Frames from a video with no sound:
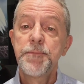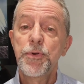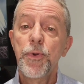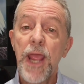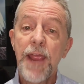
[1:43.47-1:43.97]

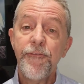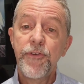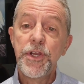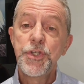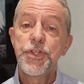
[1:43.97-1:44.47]
but on
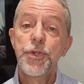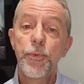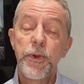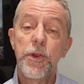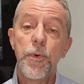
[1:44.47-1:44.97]
average you
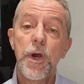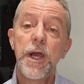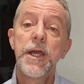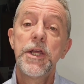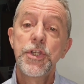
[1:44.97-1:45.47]
will
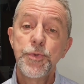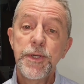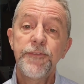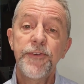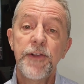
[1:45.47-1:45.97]
require
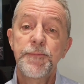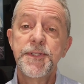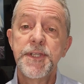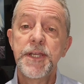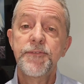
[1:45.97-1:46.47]

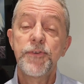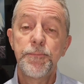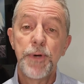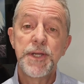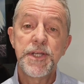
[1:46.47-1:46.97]
25% for a
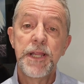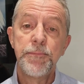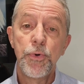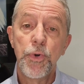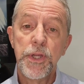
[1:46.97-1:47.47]

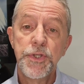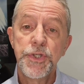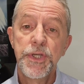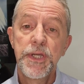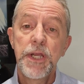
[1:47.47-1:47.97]
buy-to-let mortgage,